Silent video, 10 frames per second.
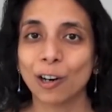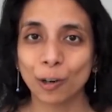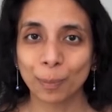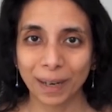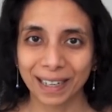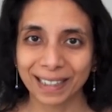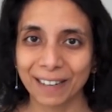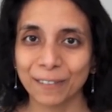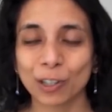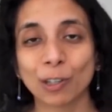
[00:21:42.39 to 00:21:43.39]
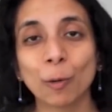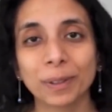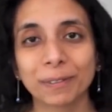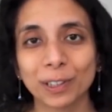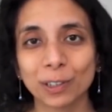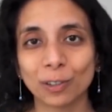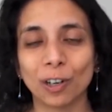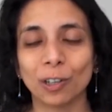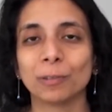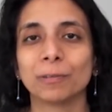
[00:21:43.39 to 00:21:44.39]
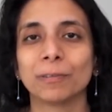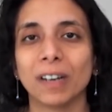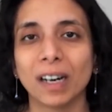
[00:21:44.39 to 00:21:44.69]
hope I gave you an overview of